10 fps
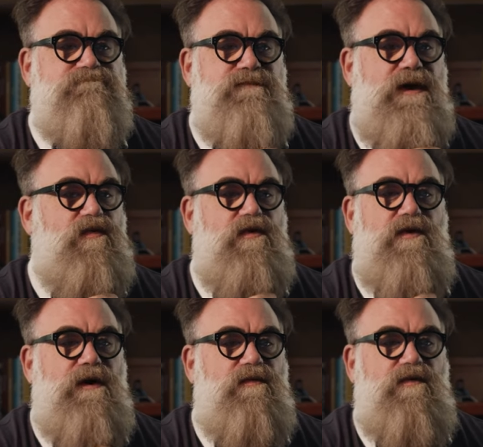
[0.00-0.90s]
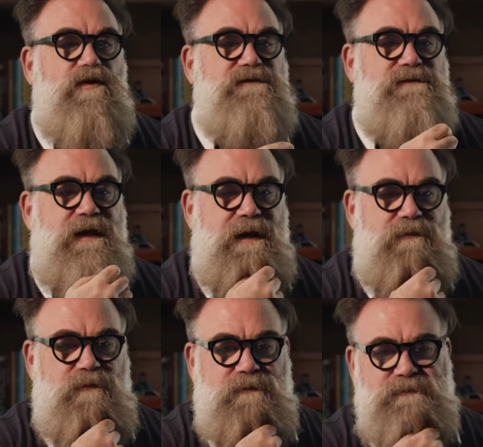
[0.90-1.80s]
It works
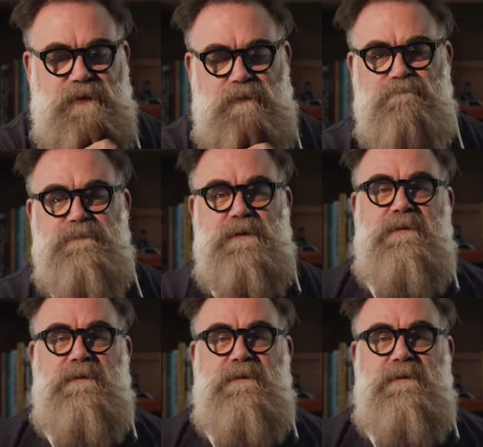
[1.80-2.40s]
anywhere. So